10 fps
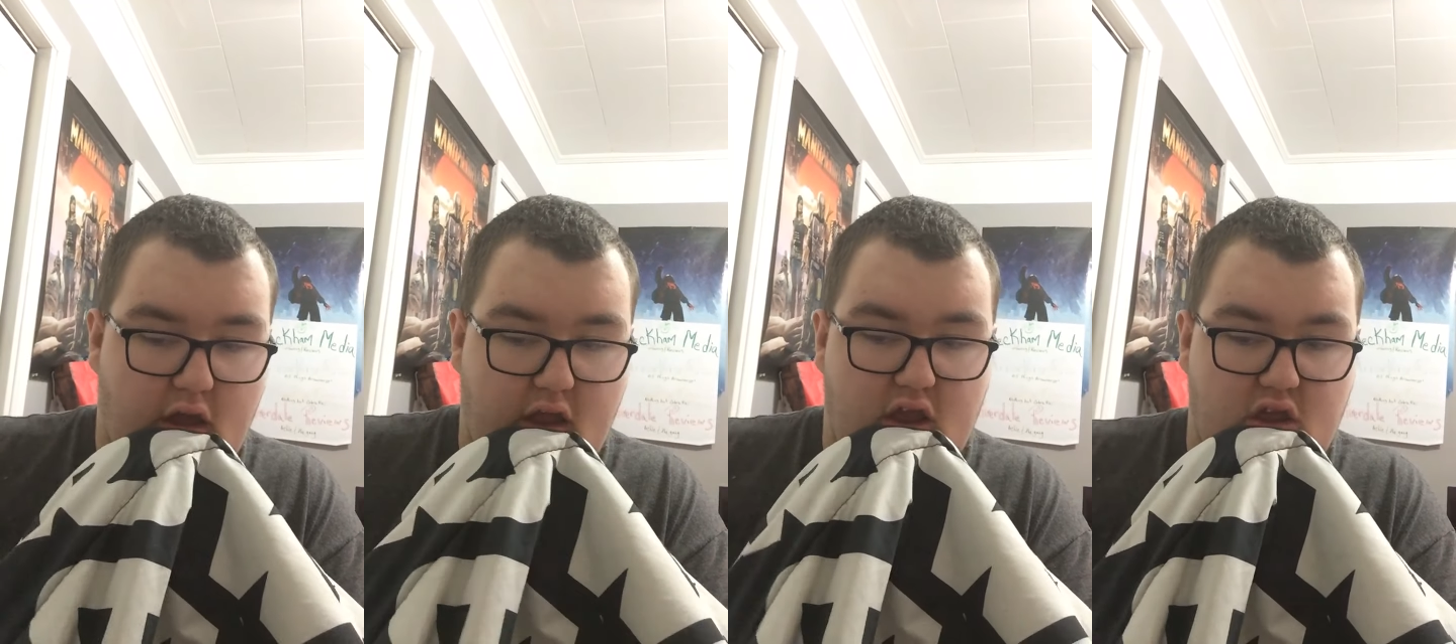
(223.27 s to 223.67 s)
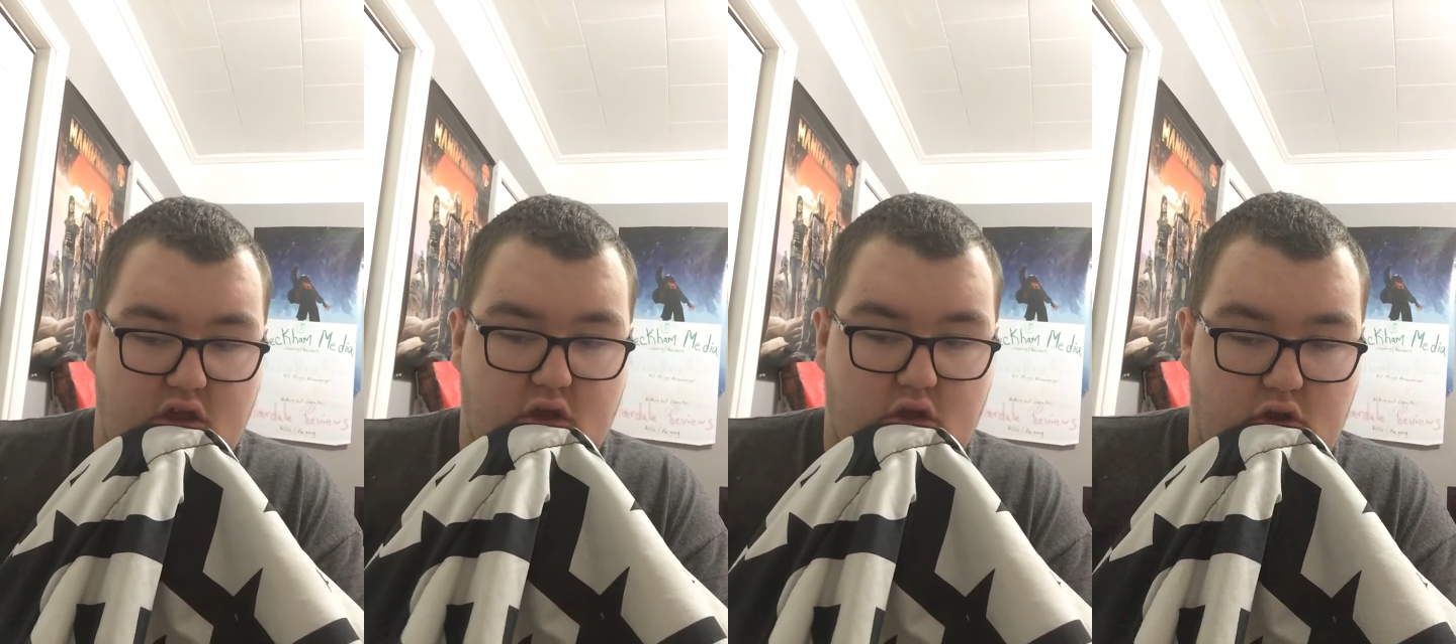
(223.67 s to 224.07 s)
he's
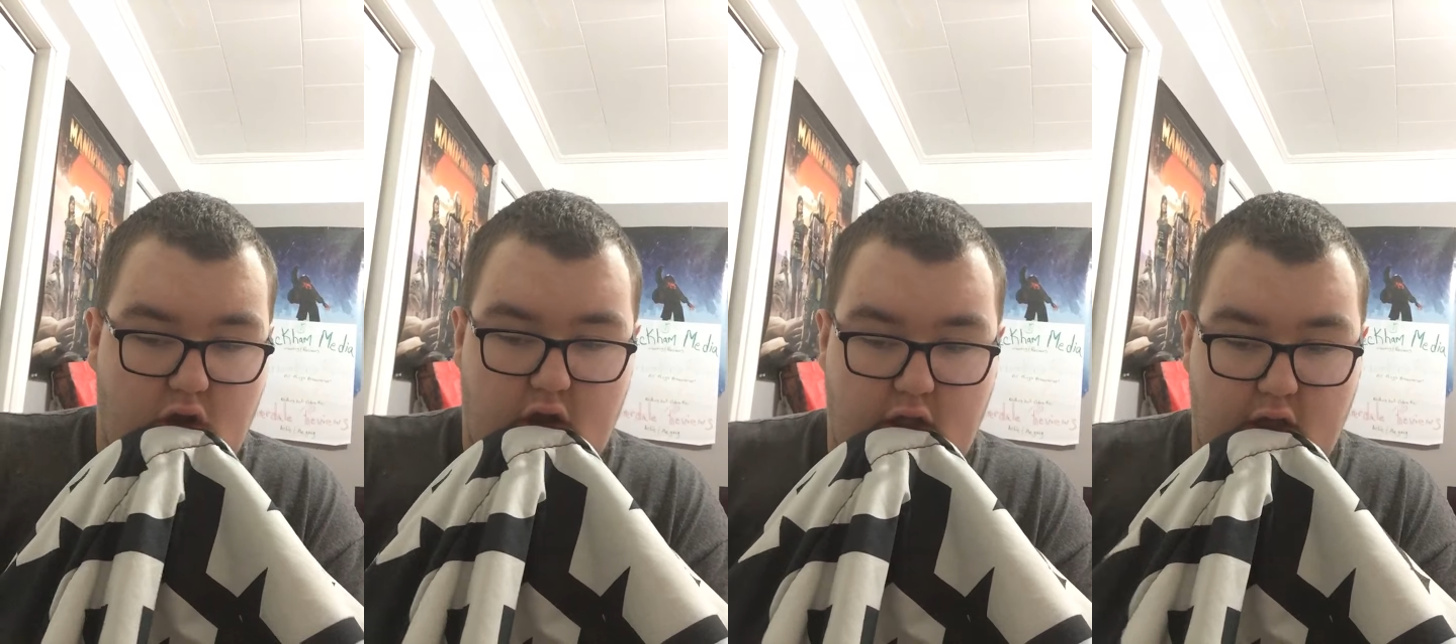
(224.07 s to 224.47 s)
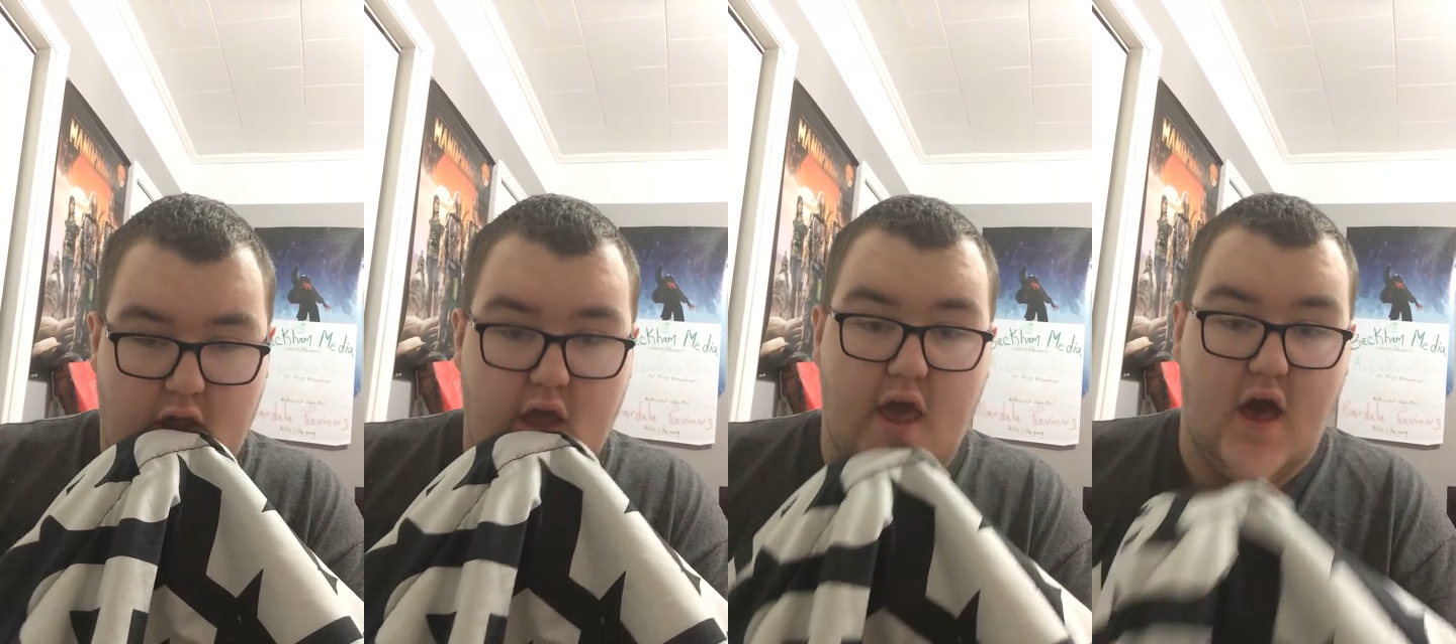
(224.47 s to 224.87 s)
just trying to
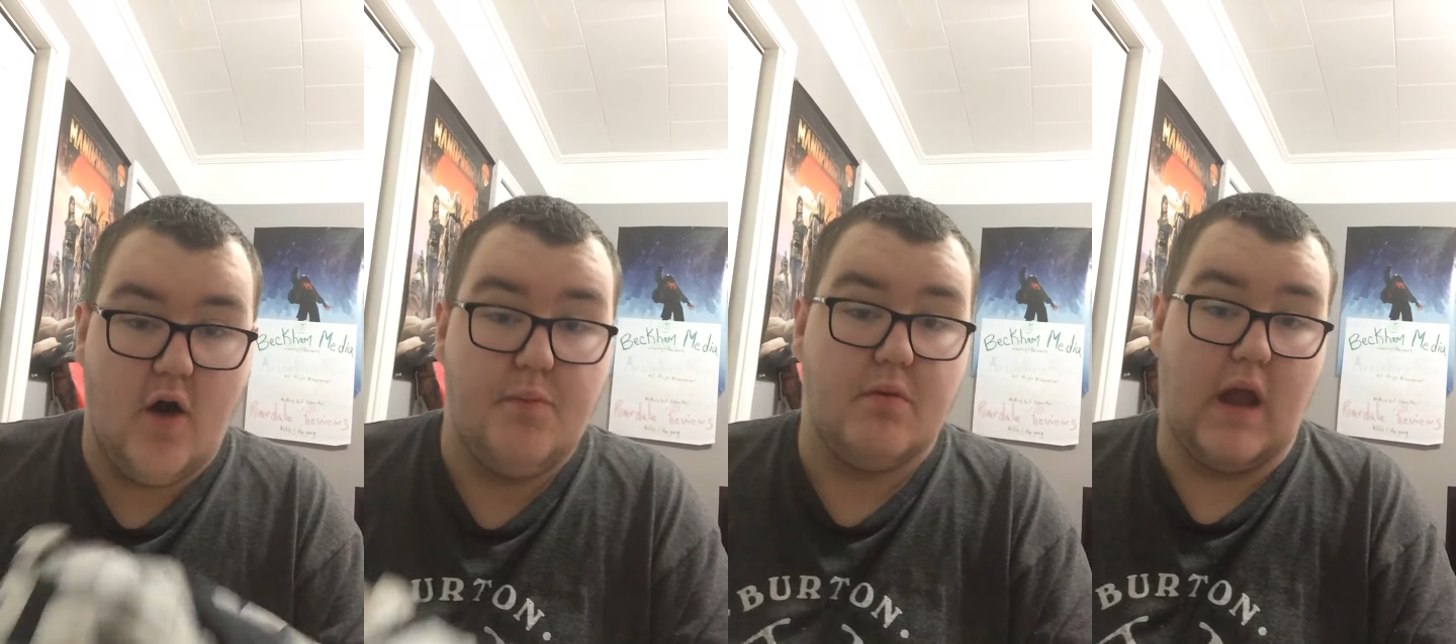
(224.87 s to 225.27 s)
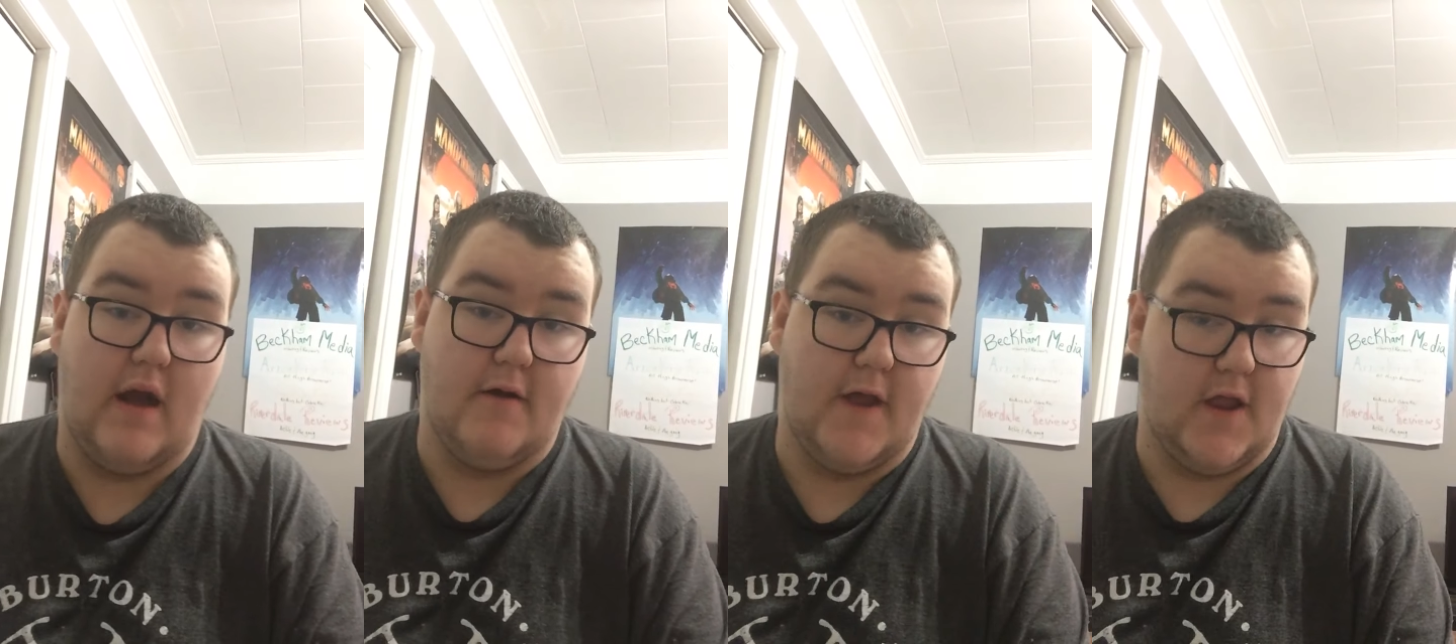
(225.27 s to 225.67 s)
help her
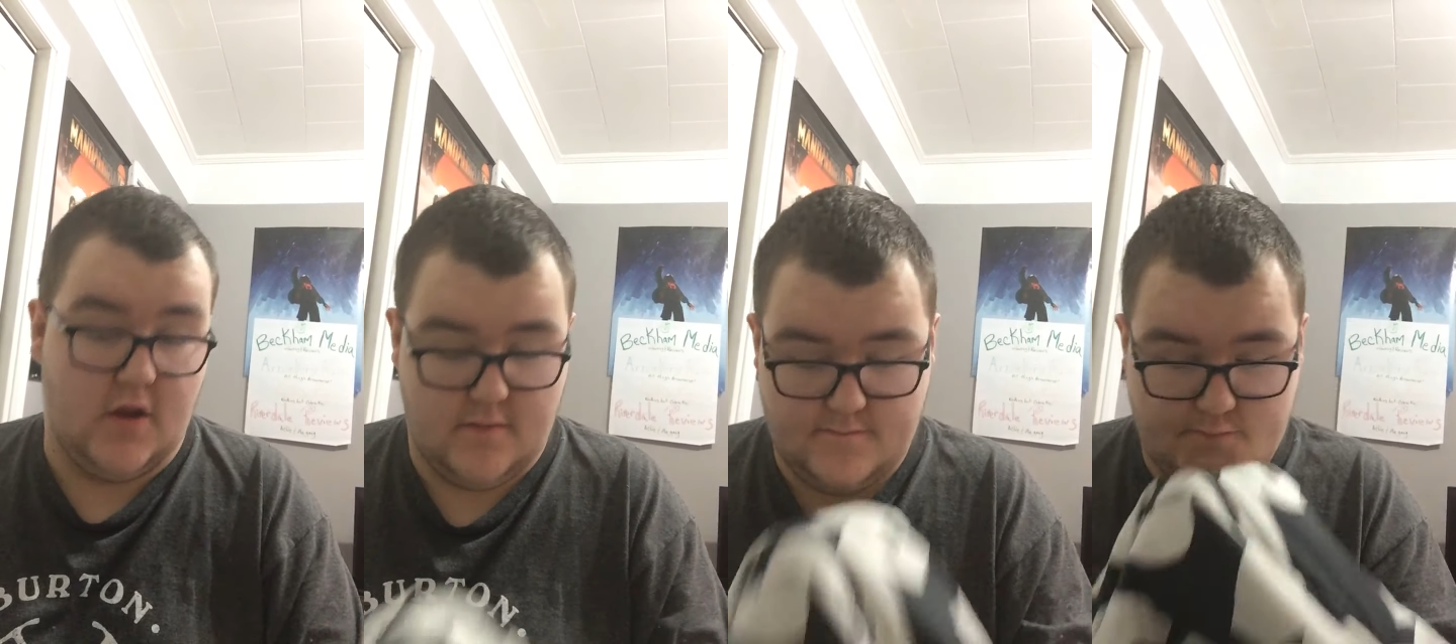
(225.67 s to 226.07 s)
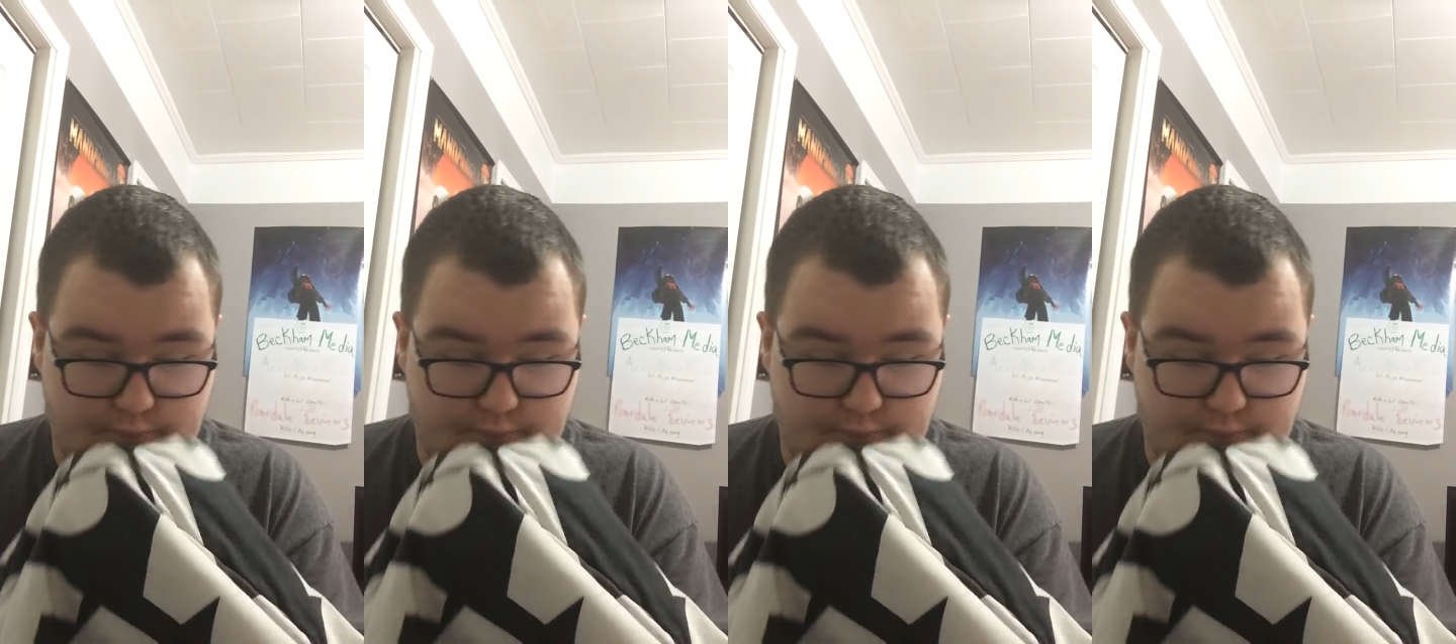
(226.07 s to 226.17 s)
out and